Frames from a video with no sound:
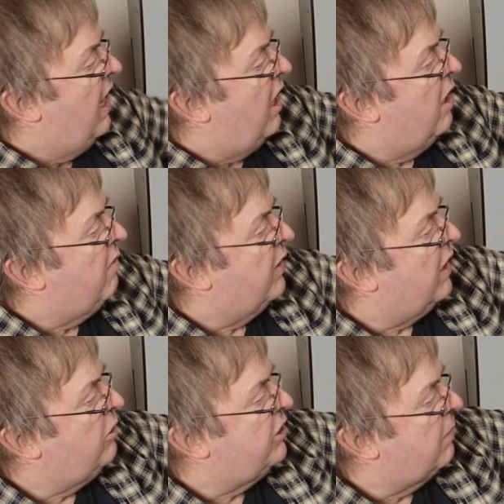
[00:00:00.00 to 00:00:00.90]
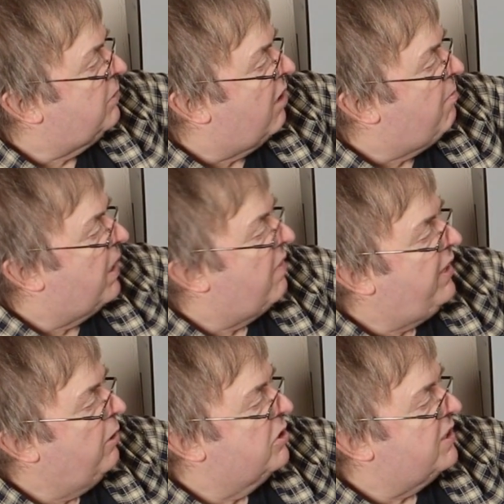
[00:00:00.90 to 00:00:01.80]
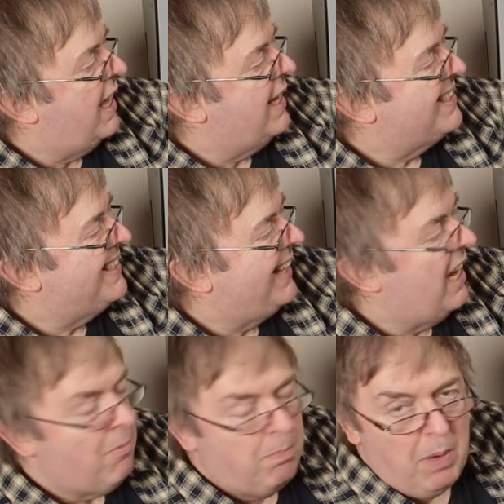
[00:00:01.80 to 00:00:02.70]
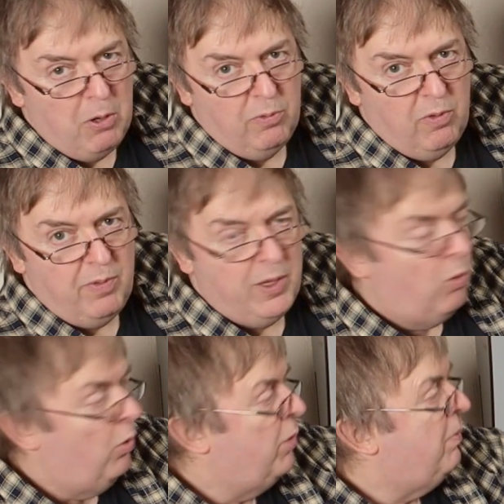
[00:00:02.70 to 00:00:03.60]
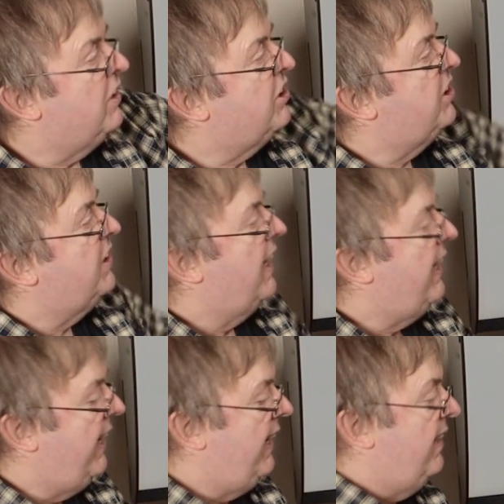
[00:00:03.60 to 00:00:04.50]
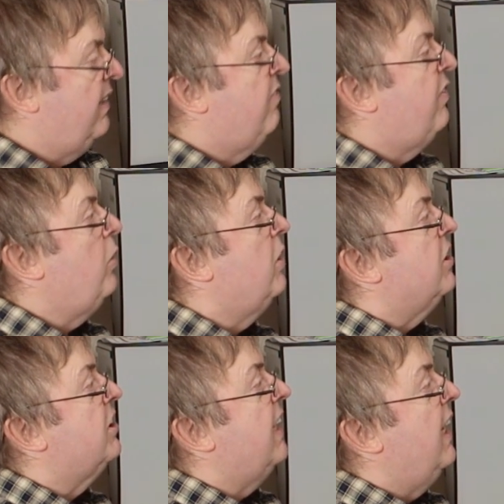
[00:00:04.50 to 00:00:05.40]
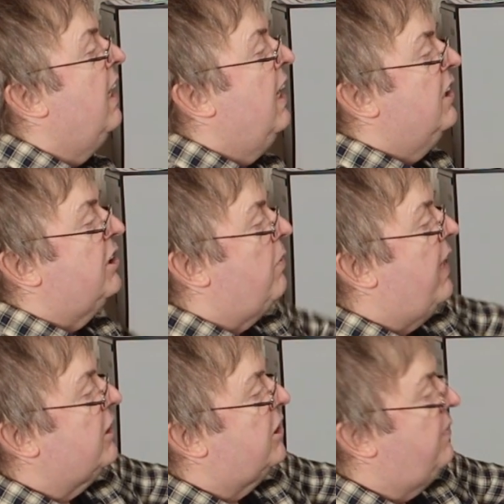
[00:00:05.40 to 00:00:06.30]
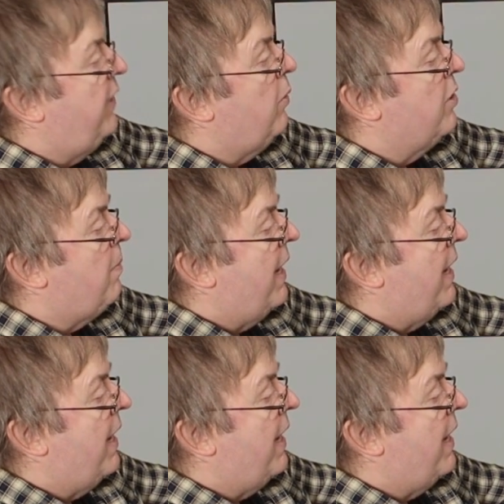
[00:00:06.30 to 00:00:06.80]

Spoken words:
for close-up stuff. But I've used that to get both of the ornaments in focus there. So that's the view on the